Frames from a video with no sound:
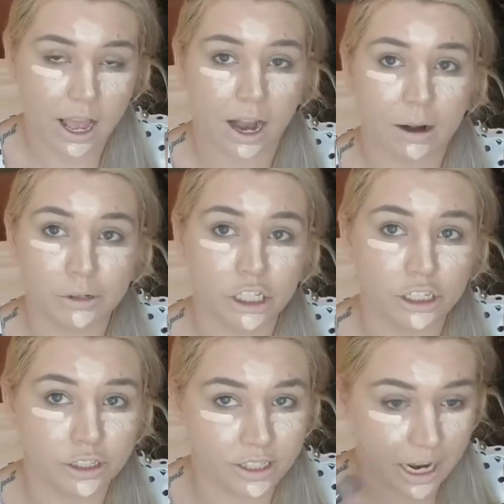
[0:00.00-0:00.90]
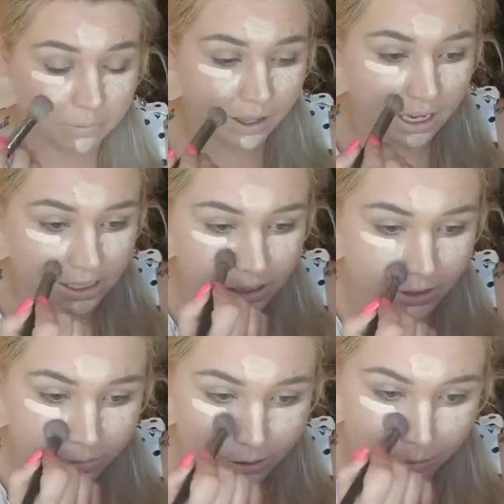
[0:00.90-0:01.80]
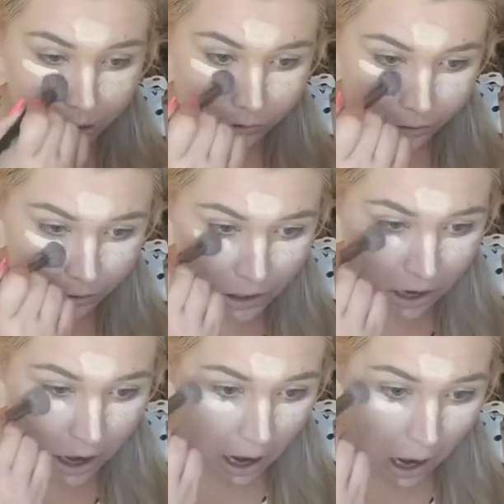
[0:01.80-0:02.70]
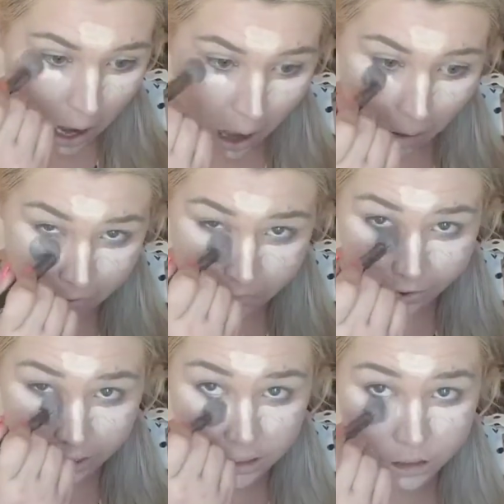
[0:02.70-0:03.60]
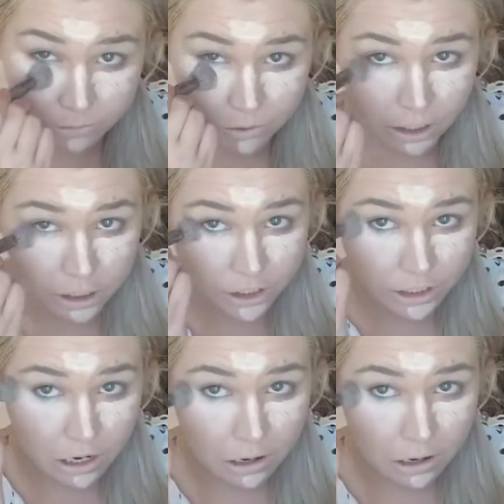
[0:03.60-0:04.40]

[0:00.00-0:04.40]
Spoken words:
And I'm just going to do the same thing as I did with the brush, my foundation brush.